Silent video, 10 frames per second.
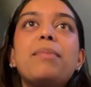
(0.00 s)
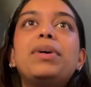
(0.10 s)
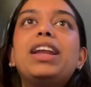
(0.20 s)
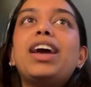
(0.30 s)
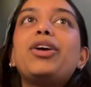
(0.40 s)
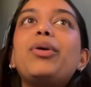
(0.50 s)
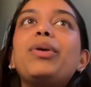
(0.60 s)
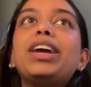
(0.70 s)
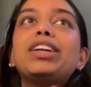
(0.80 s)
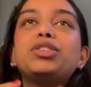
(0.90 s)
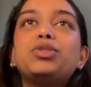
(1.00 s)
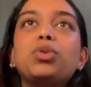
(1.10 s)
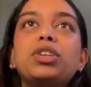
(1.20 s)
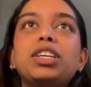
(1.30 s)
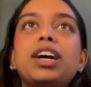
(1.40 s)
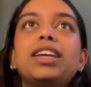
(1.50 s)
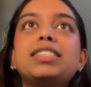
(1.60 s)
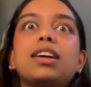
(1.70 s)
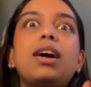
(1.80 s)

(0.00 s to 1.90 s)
But like going into Georgia, it's a